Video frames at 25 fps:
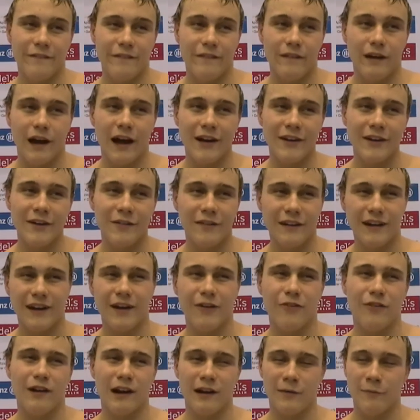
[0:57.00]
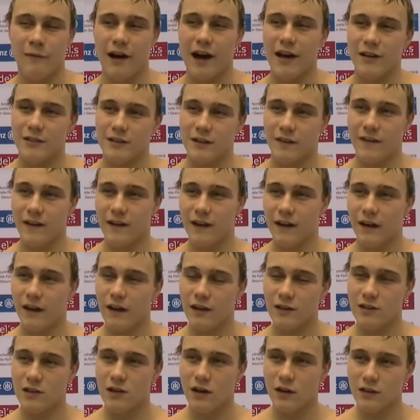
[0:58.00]
I don't think it really matters. I think
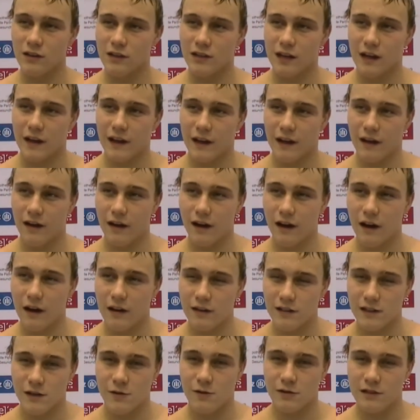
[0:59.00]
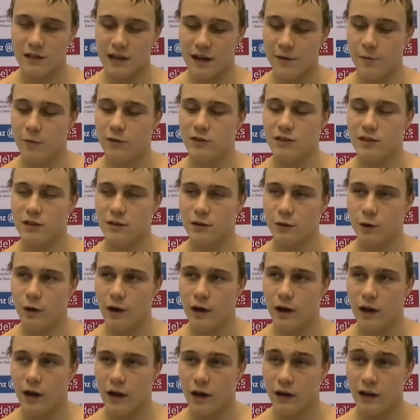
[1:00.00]
as long as I was able
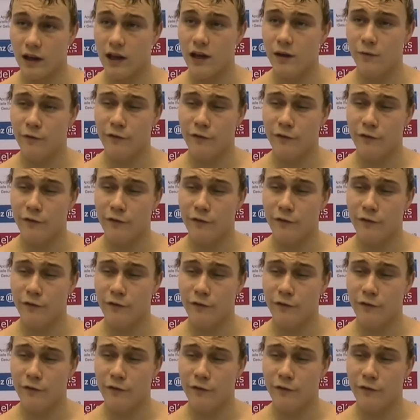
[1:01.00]
to keep